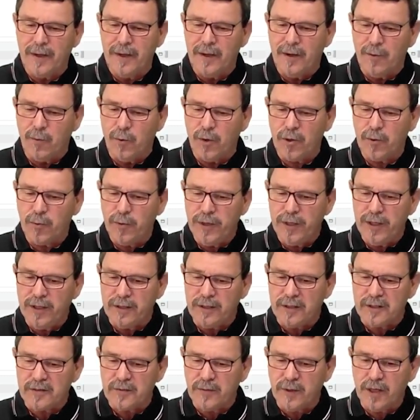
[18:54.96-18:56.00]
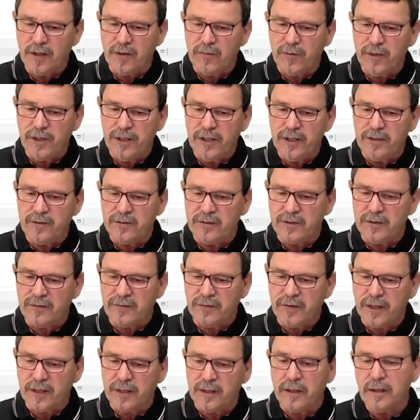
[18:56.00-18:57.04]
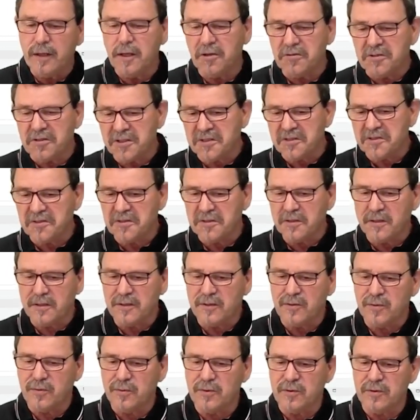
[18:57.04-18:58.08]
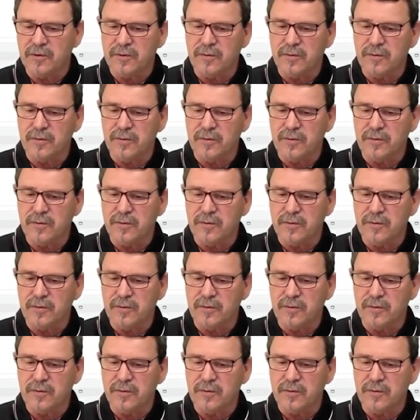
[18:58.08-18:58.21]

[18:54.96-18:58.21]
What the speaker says: What we need as well, we need finally just to